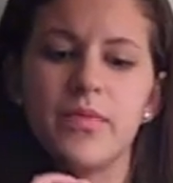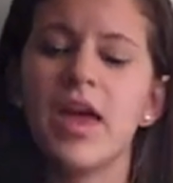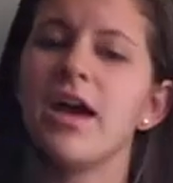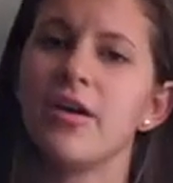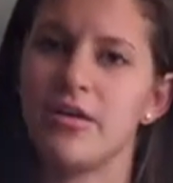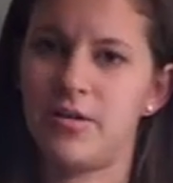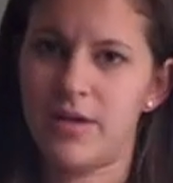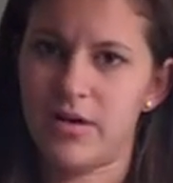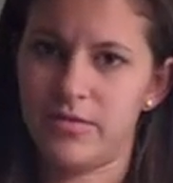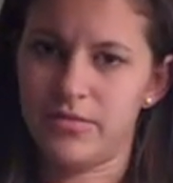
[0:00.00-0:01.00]
care
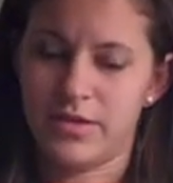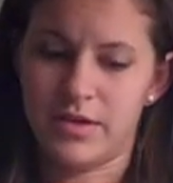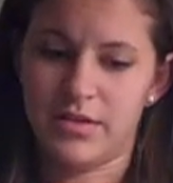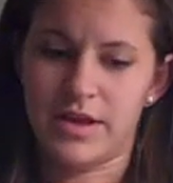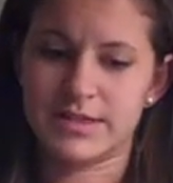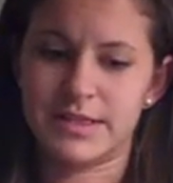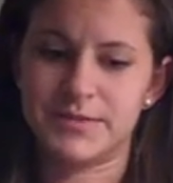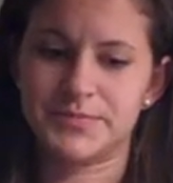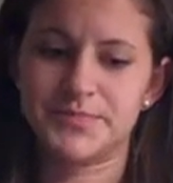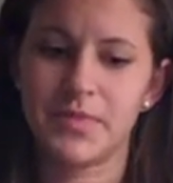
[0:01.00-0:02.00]
about the
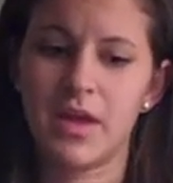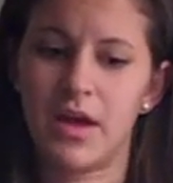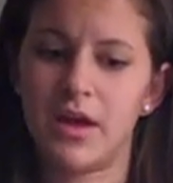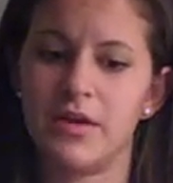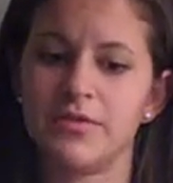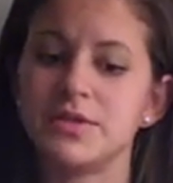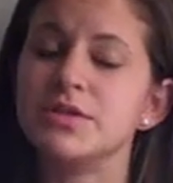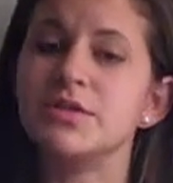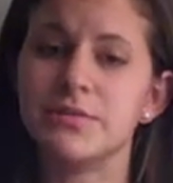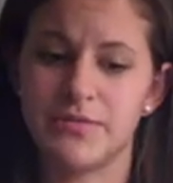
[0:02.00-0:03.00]
lesson. For
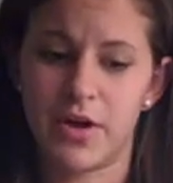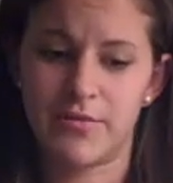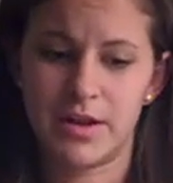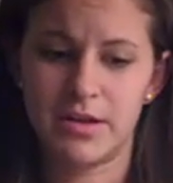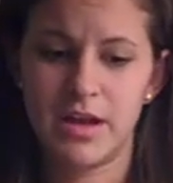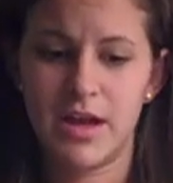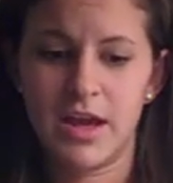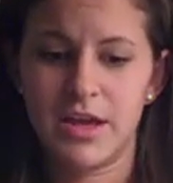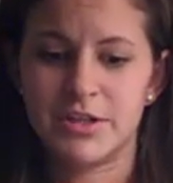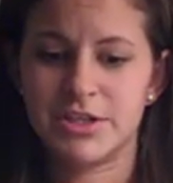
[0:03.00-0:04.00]
student involvement,
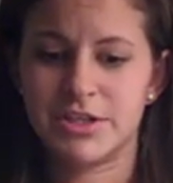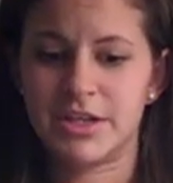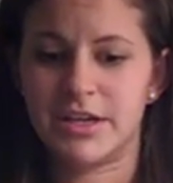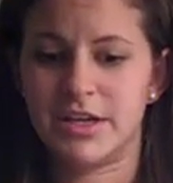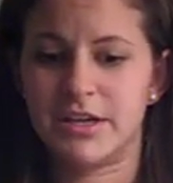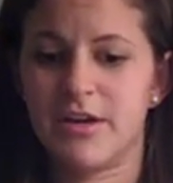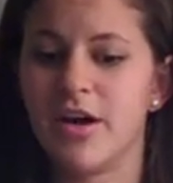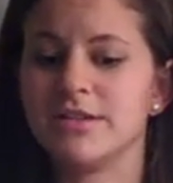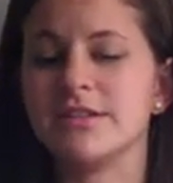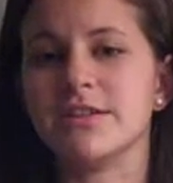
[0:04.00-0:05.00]
she
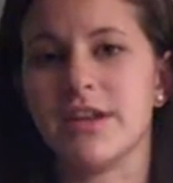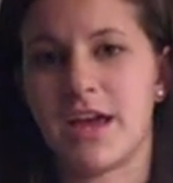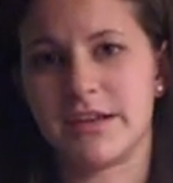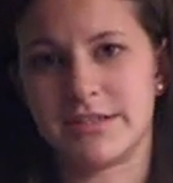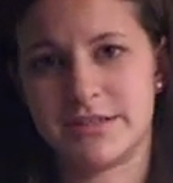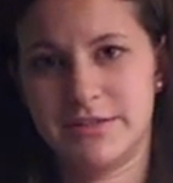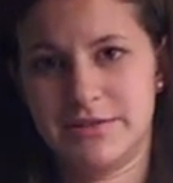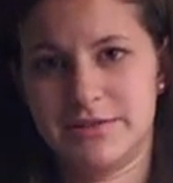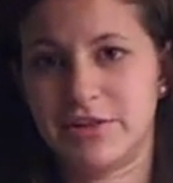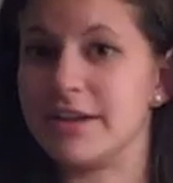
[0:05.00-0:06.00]
constantly asked
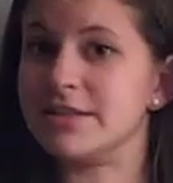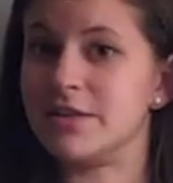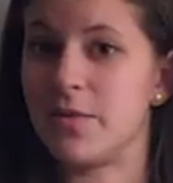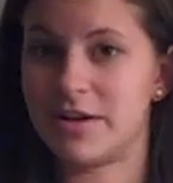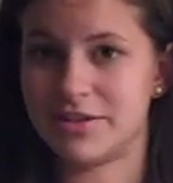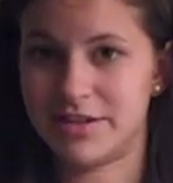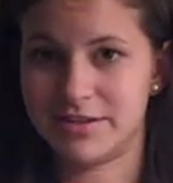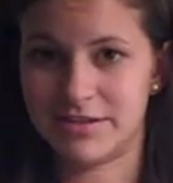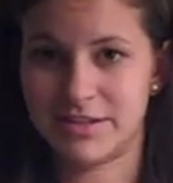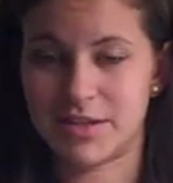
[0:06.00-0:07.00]
directed
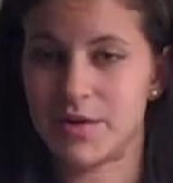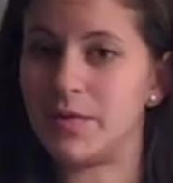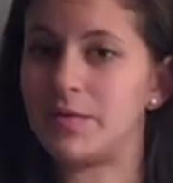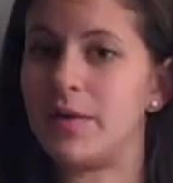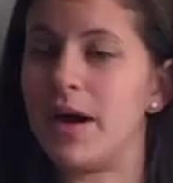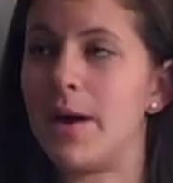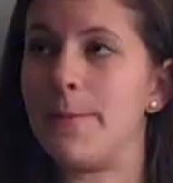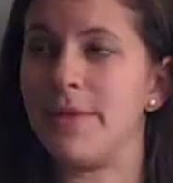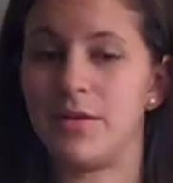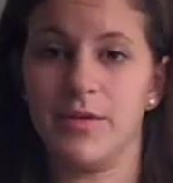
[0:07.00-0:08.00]
questions. So
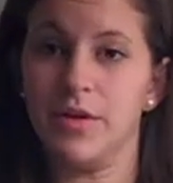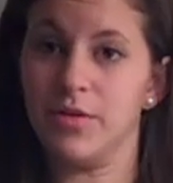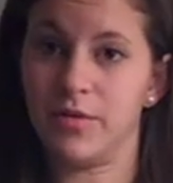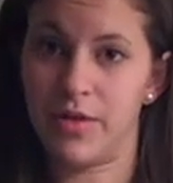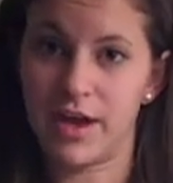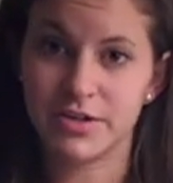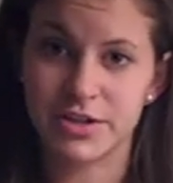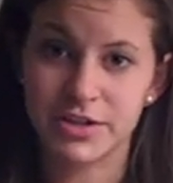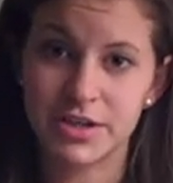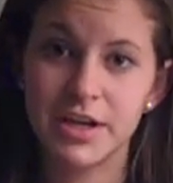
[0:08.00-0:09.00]
in the middle of her
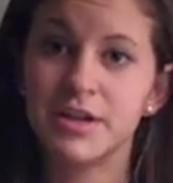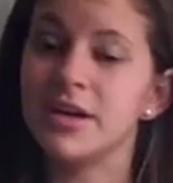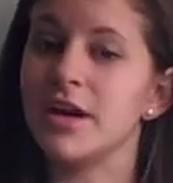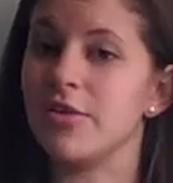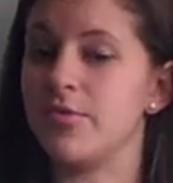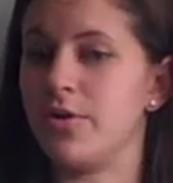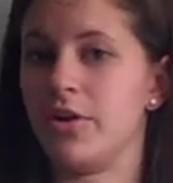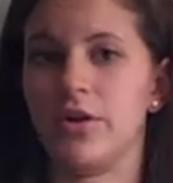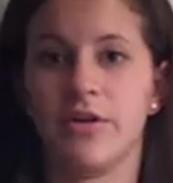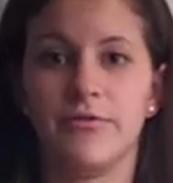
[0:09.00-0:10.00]
lecture, in the
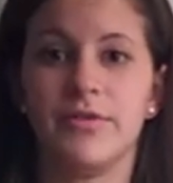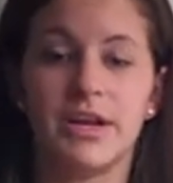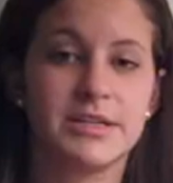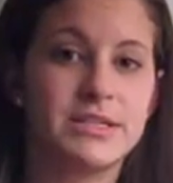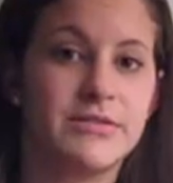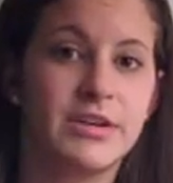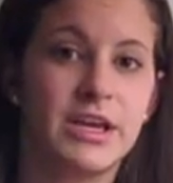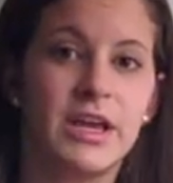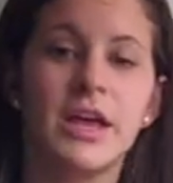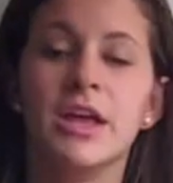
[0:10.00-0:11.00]
middle of an
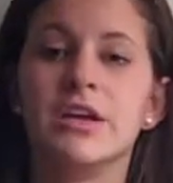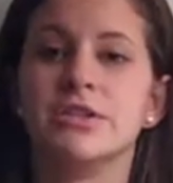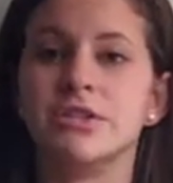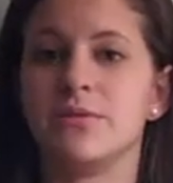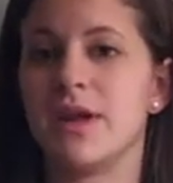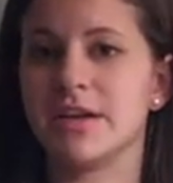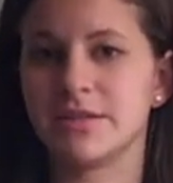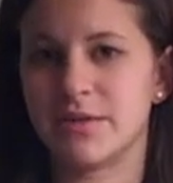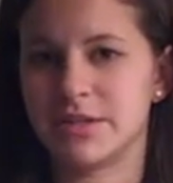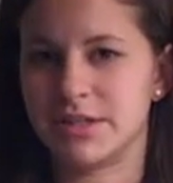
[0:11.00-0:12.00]
activity, she would
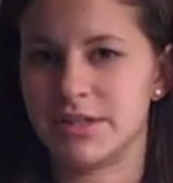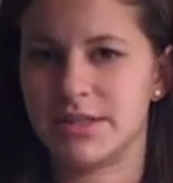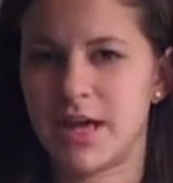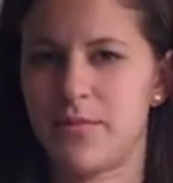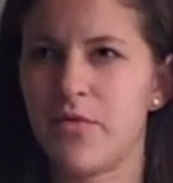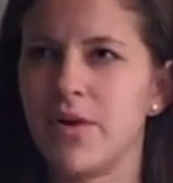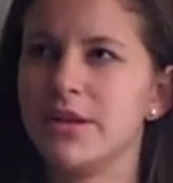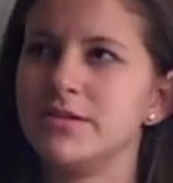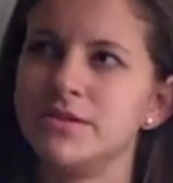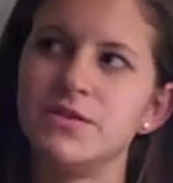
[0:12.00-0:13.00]
ask questions that
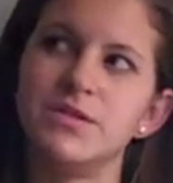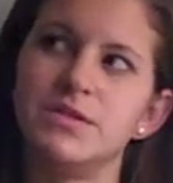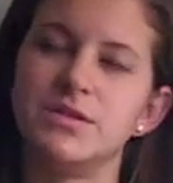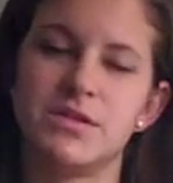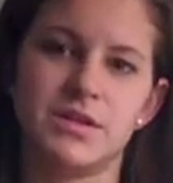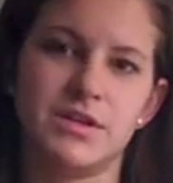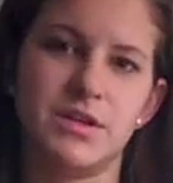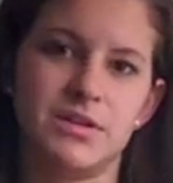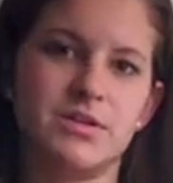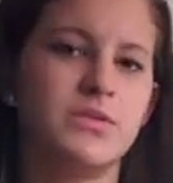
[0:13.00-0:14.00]
pointed students
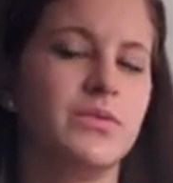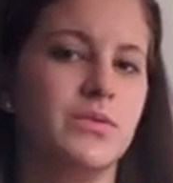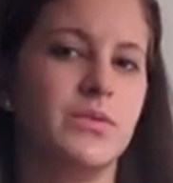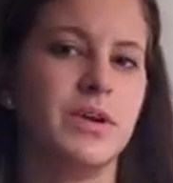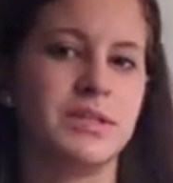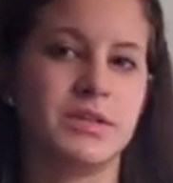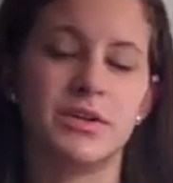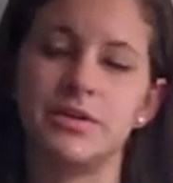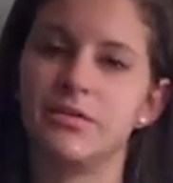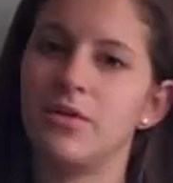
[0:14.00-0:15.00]
into a
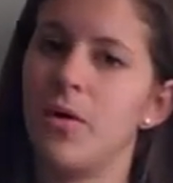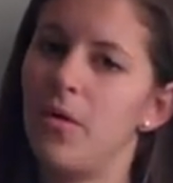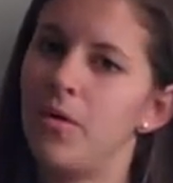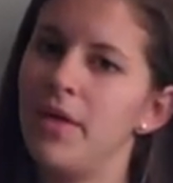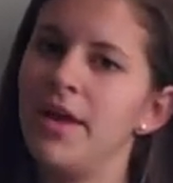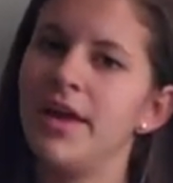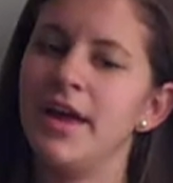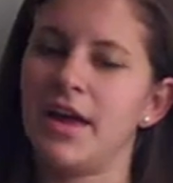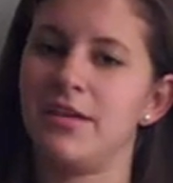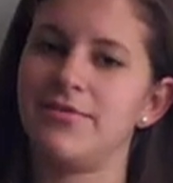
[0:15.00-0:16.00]
certain goal,
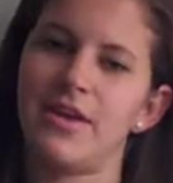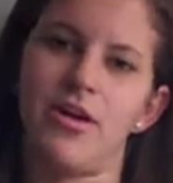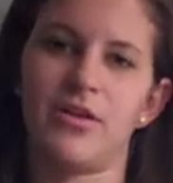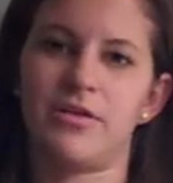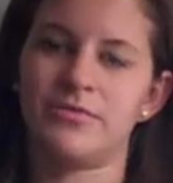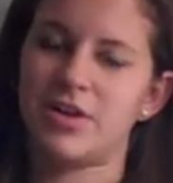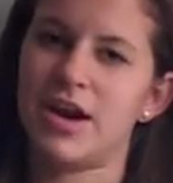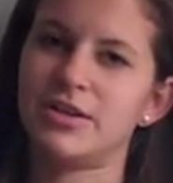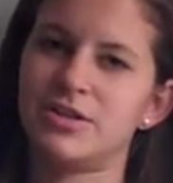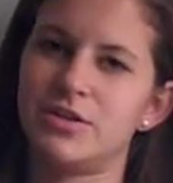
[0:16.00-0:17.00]
and if they got off
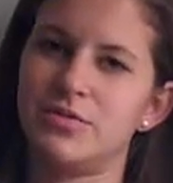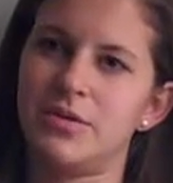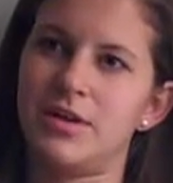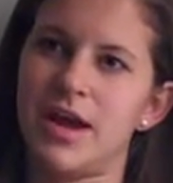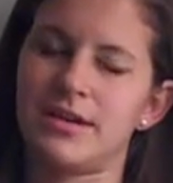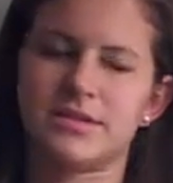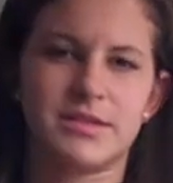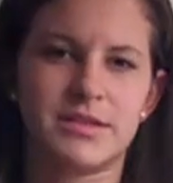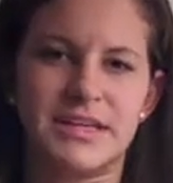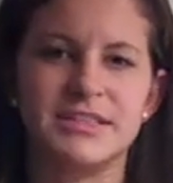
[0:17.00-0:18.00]
track, she would
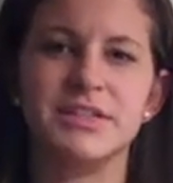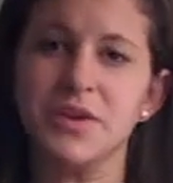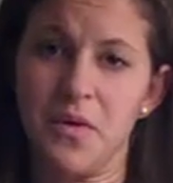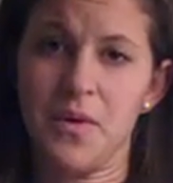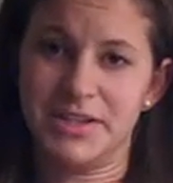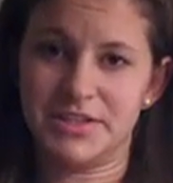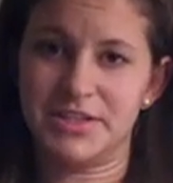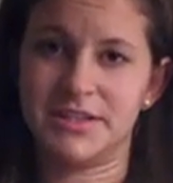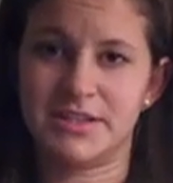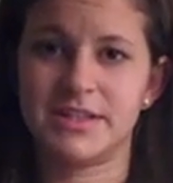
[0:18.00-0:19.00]
ask easier
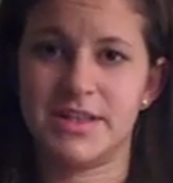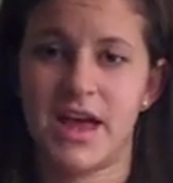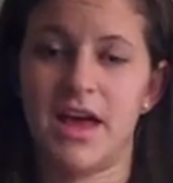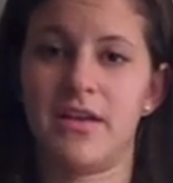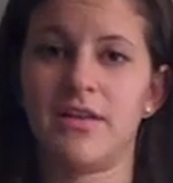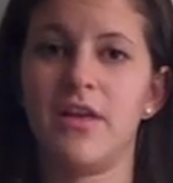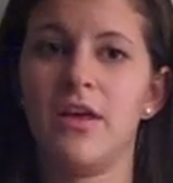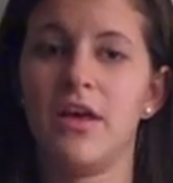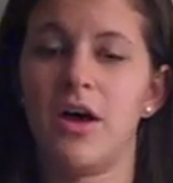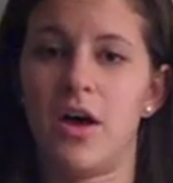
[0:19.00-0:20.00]
questions that
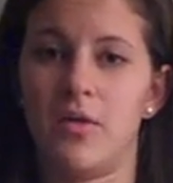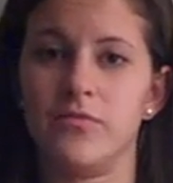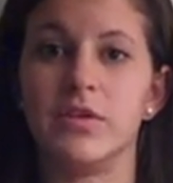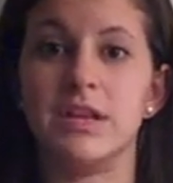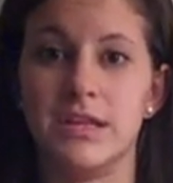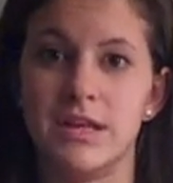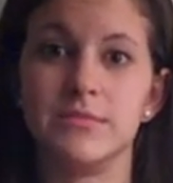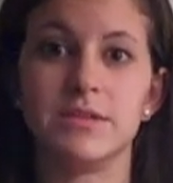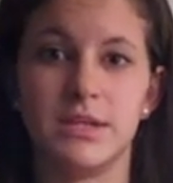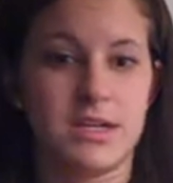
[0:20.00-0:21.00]
would lead
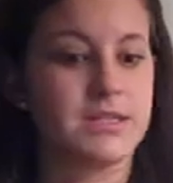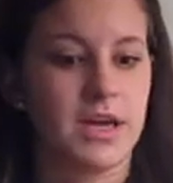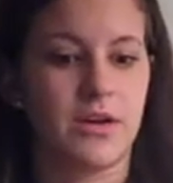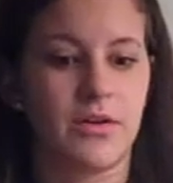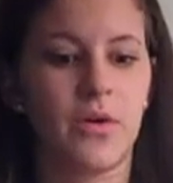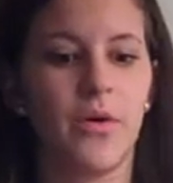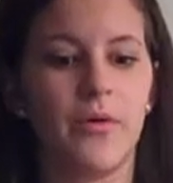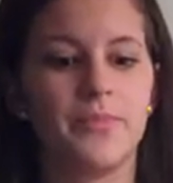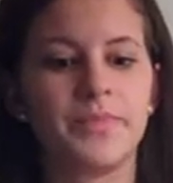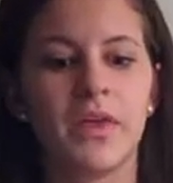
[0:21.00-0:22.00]
them to the desired
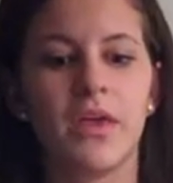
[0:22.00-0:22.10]
goal.